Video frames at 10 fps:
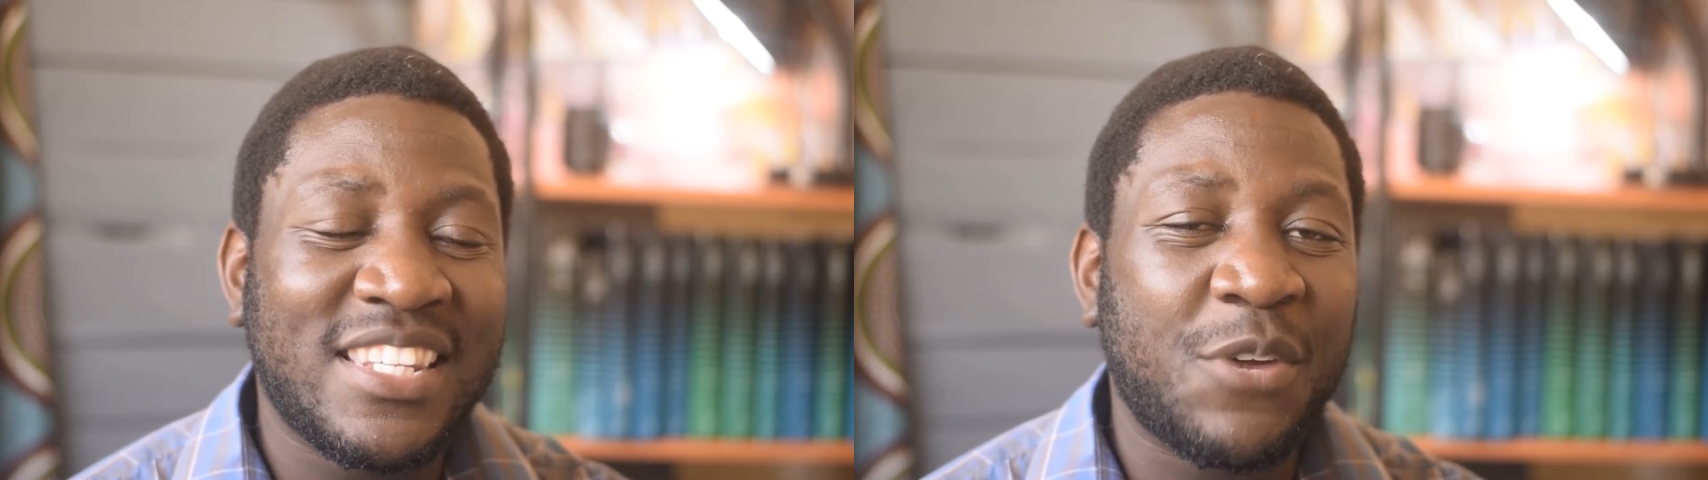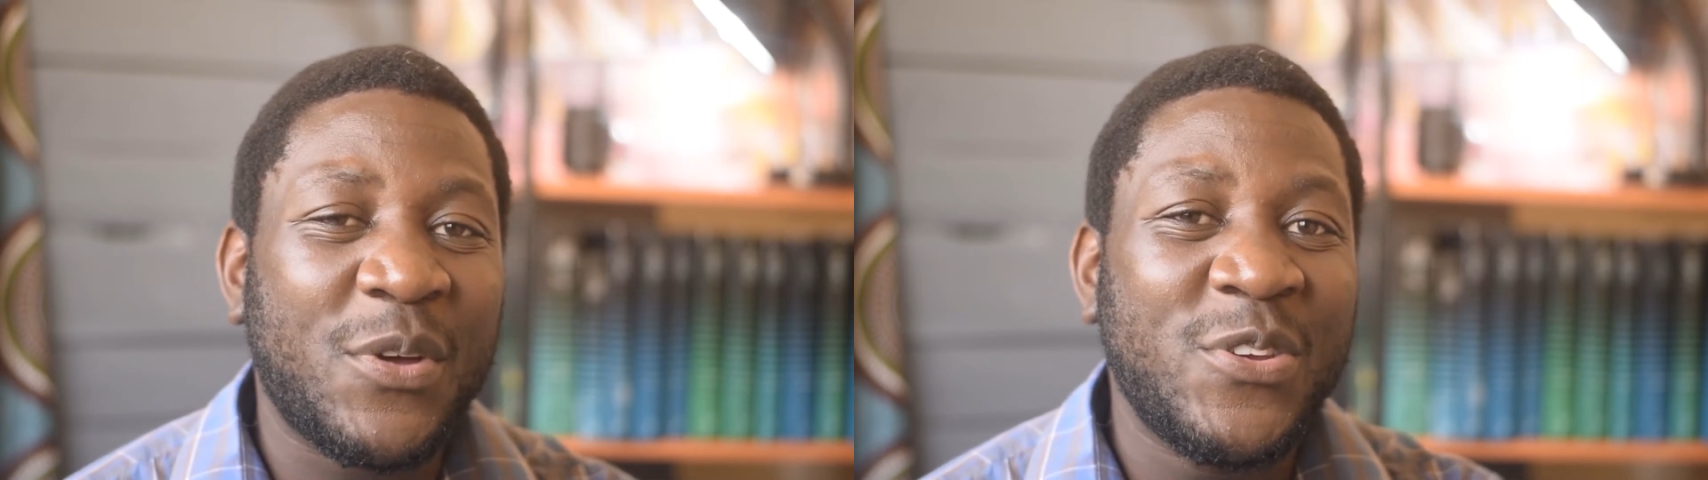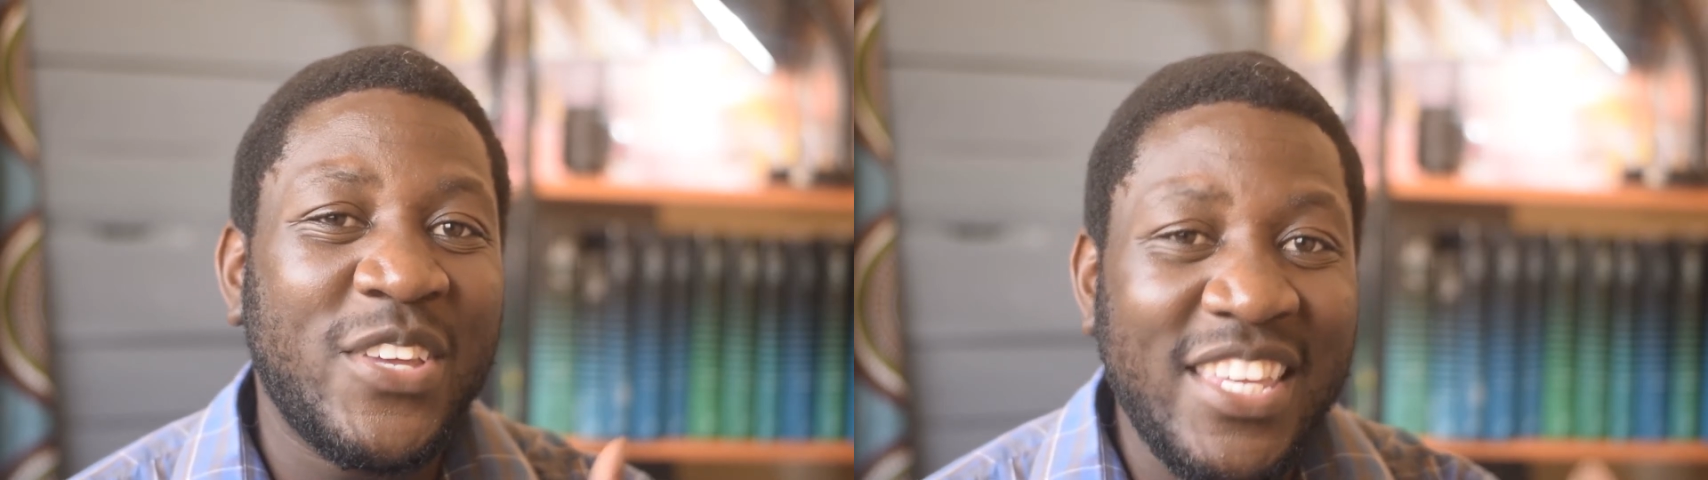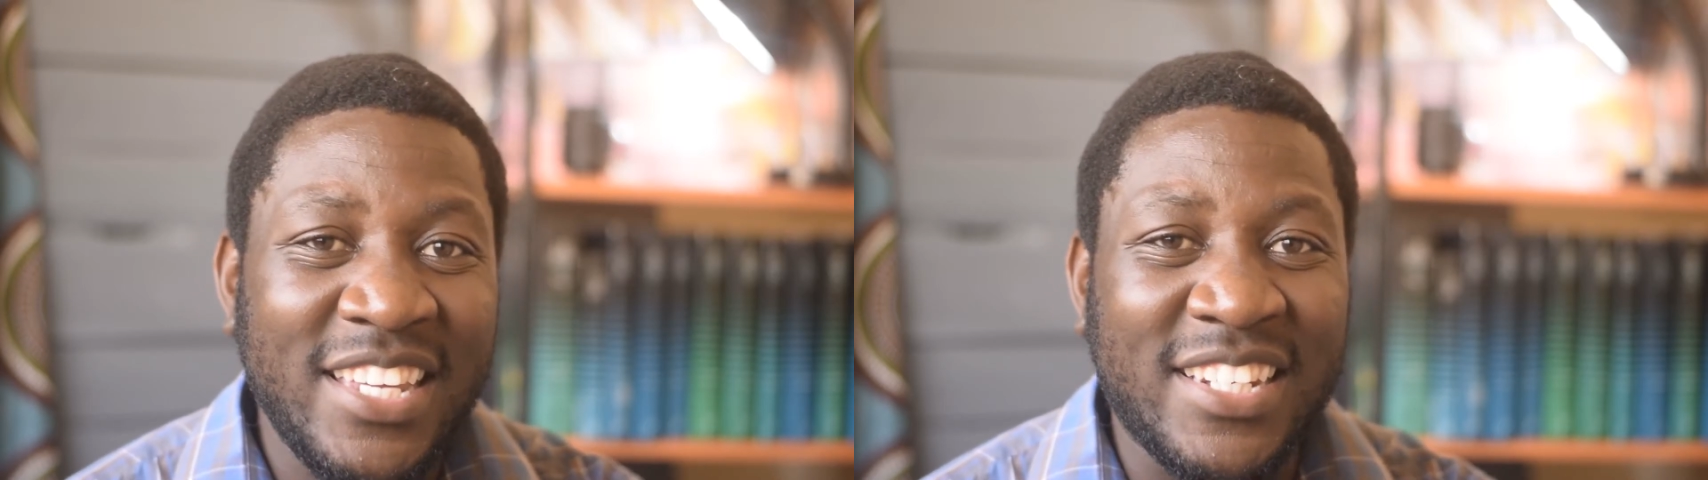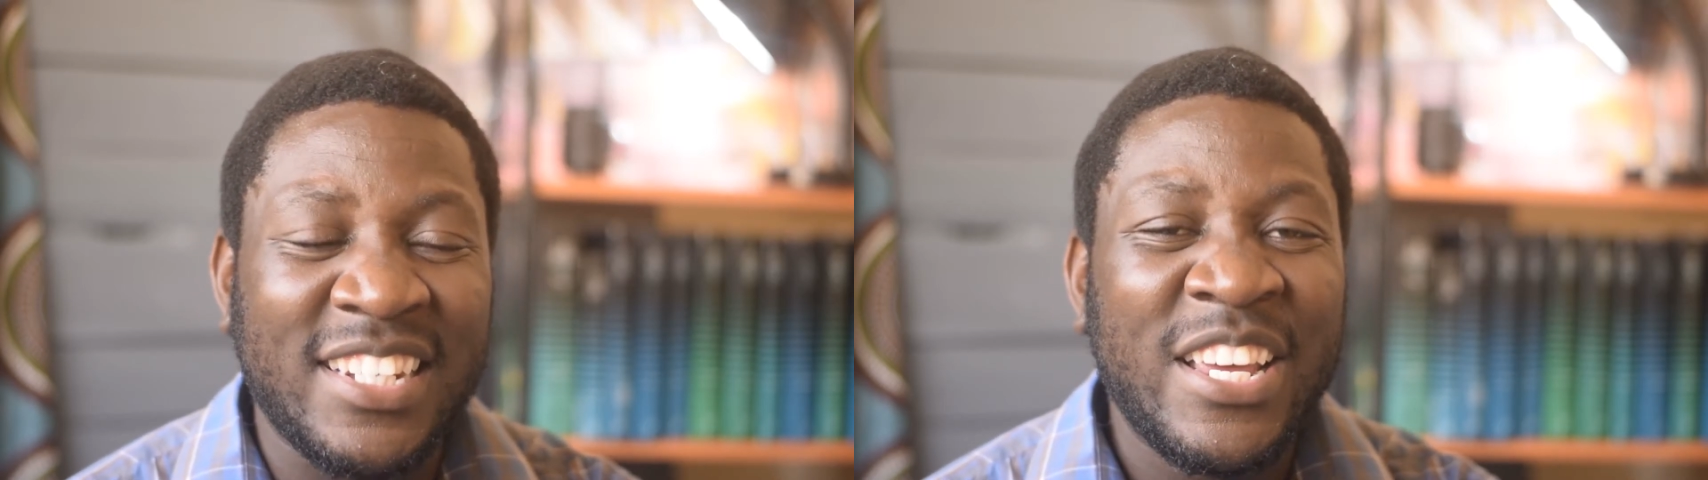that when you
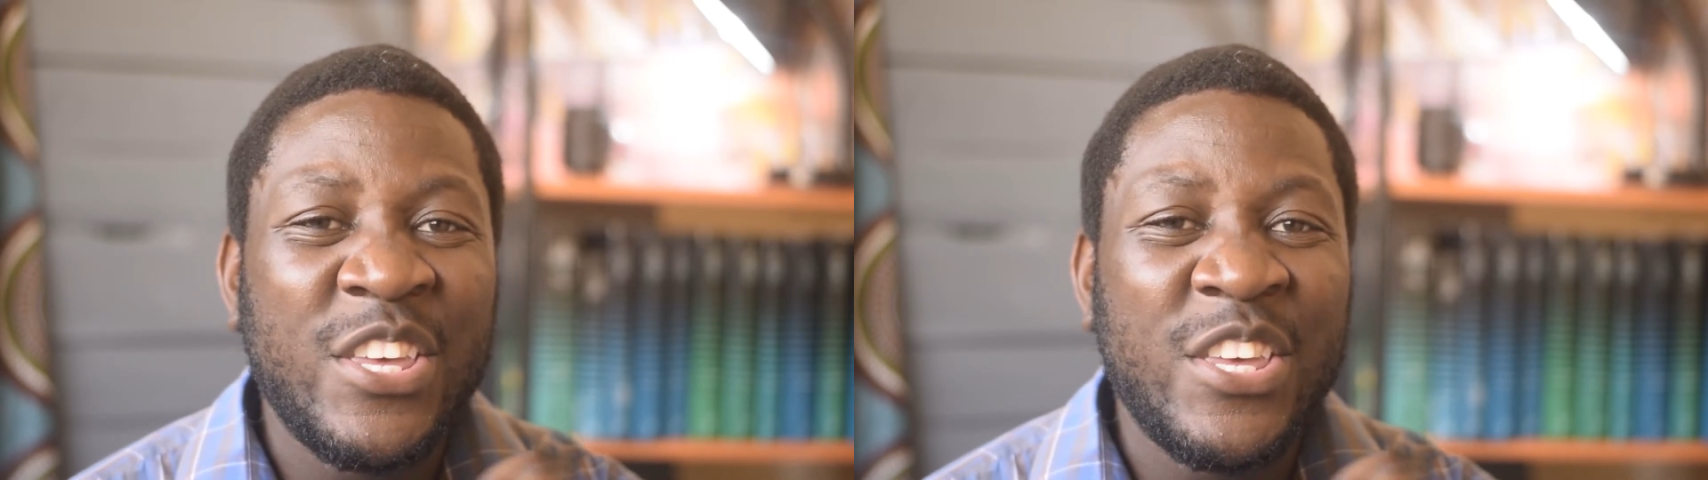eat,